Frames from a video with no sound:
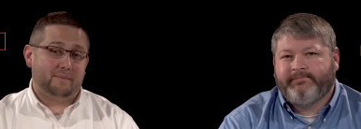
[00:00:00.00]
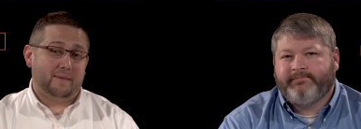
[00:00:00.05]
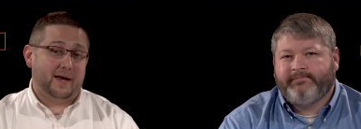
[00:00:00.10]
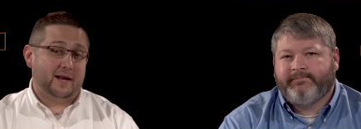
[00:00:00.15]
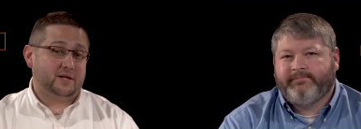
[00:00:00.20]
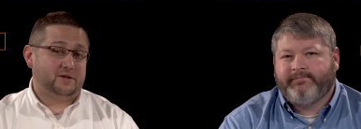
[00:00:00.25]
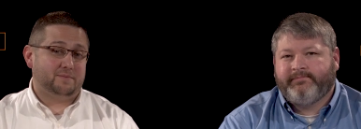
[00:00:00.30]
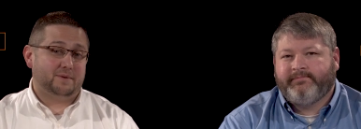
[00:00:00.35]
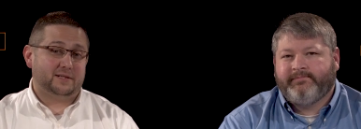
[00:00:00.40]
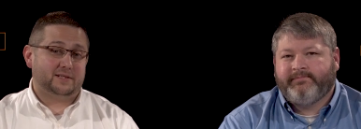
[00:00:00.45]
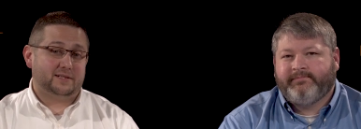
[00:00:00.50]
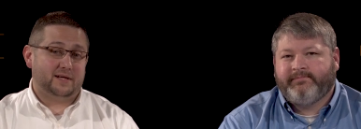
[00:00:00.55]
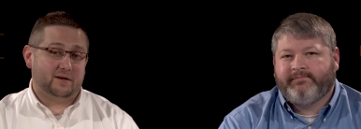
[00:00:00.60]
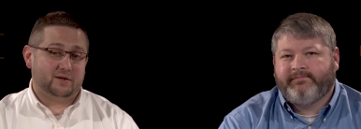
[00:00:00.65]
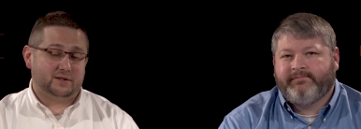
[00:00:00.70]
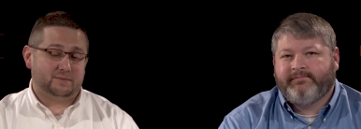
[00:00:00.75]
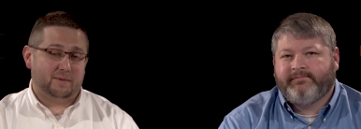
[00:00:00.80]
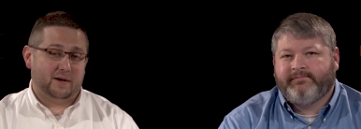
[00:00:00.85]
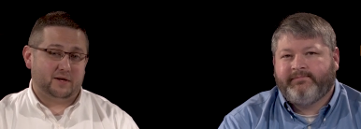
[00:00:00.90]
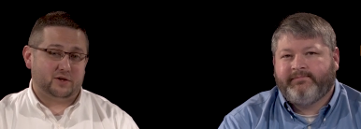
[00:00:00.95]
Speaker 1: Management
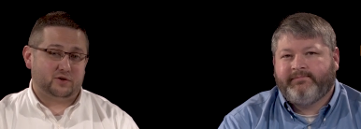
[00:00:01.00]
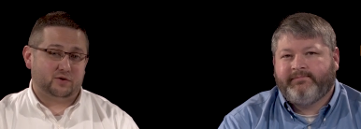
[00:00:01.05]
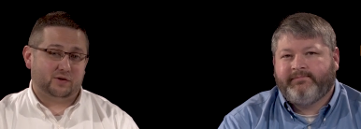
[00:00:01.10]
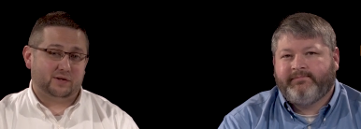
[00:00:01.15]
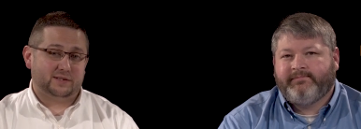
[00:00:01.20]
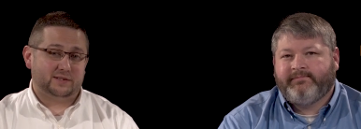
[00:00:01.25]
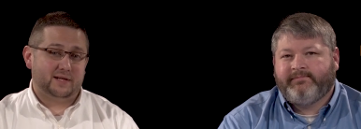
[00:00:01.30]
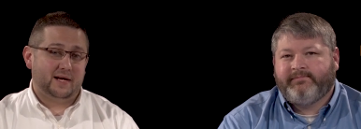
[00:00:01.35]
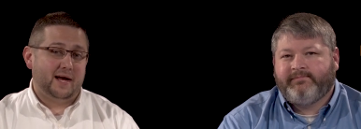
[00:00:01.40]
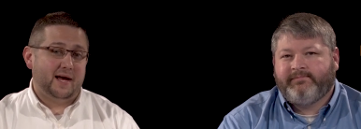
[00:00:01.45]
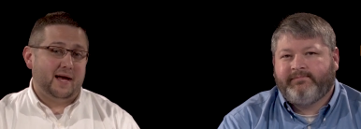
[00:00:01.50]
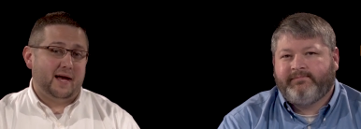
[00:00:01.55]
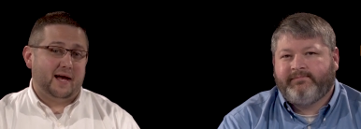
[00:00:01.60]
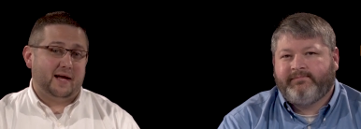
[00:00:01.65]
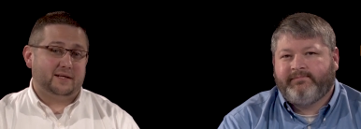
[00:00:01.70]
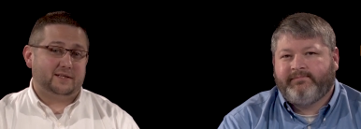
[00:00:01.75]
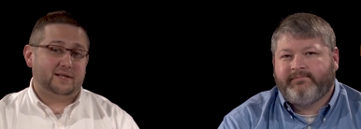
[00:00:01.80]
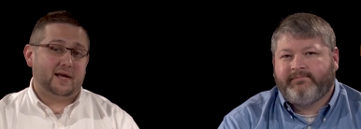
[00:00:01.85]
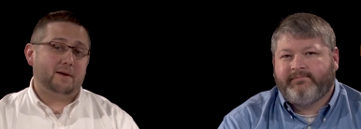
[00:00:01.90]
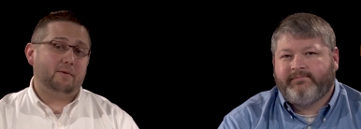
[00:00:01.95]
Sales Specialist,
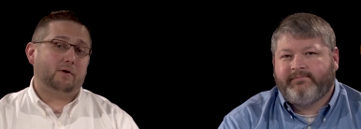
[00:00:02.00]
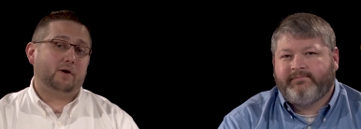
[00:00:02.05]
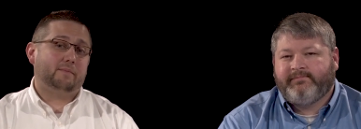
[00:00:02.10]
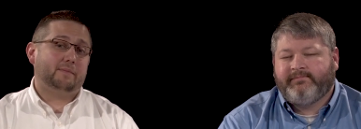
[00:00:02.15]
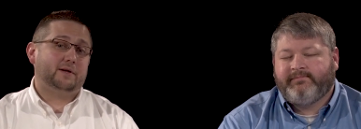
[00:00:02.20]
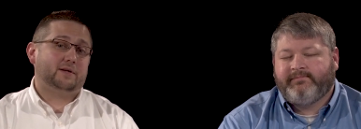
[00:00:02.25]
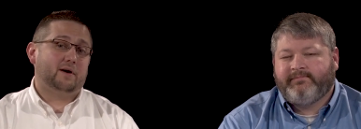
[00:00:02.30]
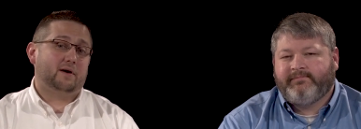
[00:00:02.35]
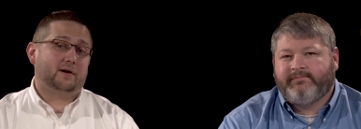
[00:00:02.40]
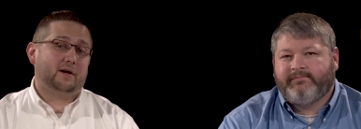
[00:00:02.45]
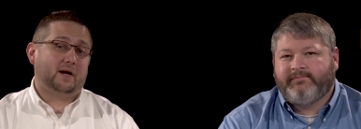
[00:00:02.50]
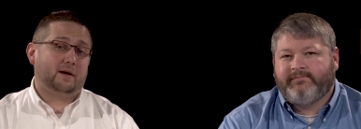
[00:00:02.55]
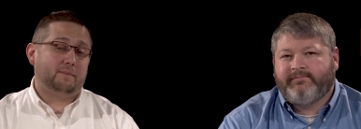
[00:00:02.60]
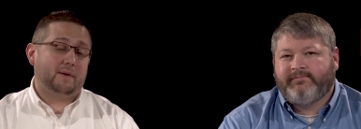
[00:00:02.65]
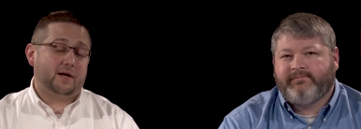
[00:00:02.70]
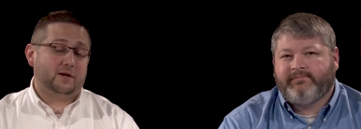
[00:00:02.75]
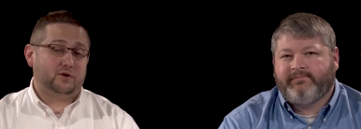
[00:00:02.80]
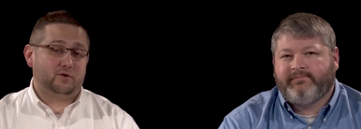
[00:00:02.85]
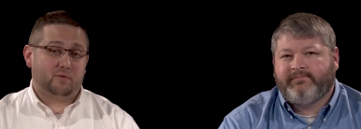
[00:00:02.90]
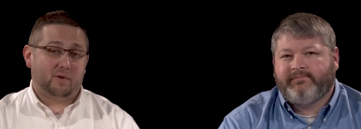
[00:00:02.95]
and today we're going to be talking
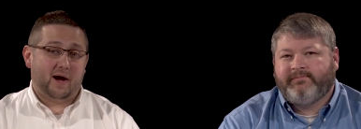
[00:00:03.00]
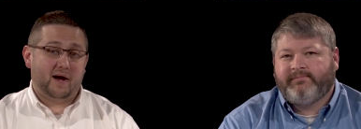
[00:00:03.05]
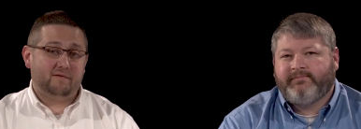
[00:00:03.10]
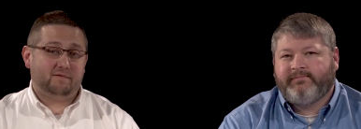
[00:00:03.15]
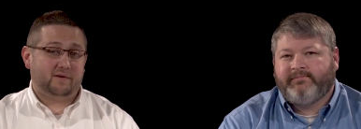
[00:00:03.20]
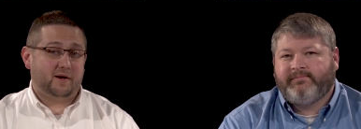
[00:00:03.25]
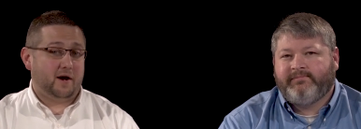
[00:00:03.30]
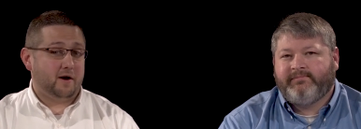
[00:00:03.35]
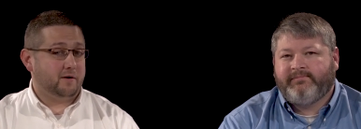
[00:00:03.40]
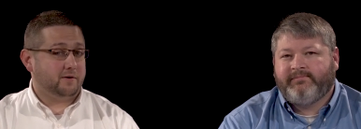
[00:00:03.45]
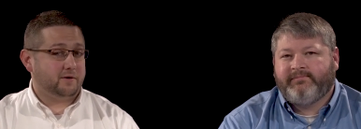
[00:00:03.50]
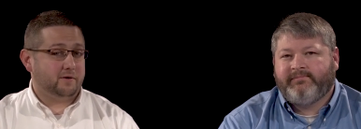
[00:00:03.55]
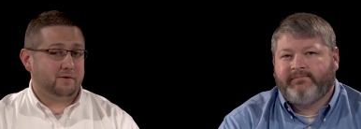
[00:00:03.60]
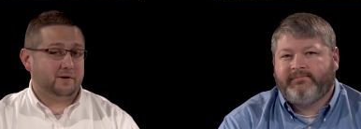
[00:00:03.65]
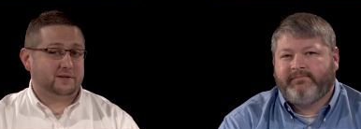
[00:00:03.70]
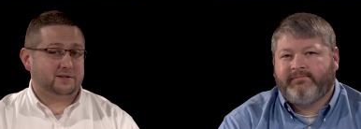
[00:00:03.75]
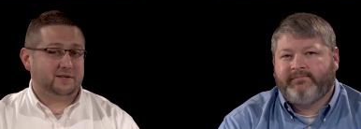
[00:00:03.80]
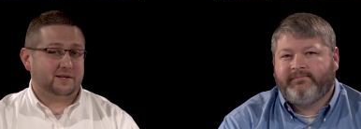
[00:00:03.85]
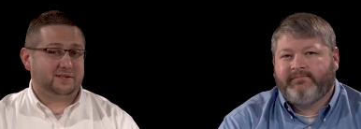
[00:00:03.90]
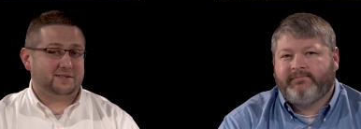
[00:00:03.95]
about derived
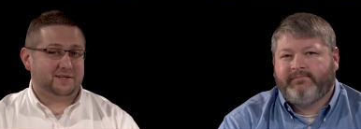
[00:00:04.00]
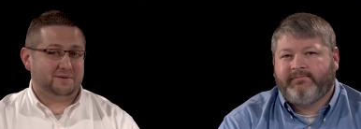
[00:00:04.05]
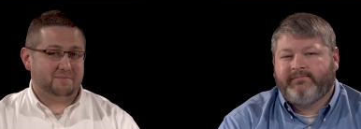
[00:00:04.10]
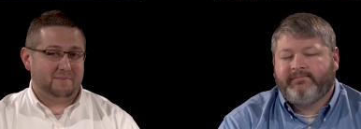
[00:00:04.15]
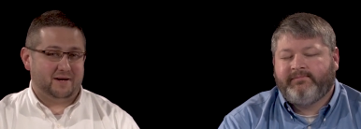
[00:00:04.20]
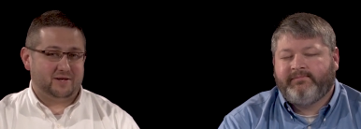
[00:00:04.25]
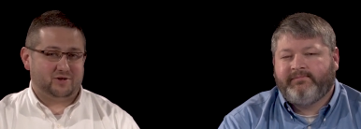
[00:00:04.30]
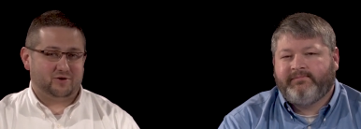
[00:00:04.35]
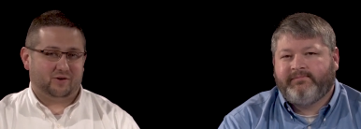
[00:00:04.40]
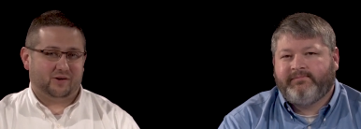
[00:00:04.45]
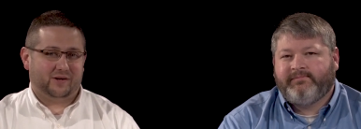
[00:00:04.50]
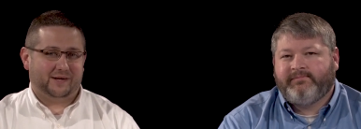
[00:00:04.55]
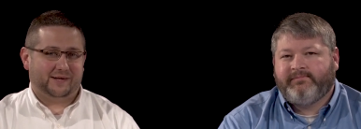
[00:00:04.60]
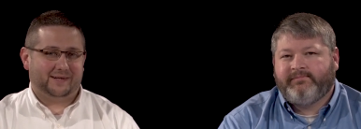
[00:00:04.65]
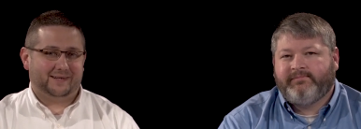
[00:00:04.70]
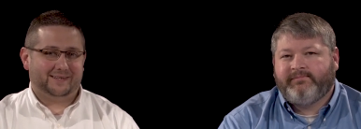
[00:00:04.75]
characteristics in MeasurLink.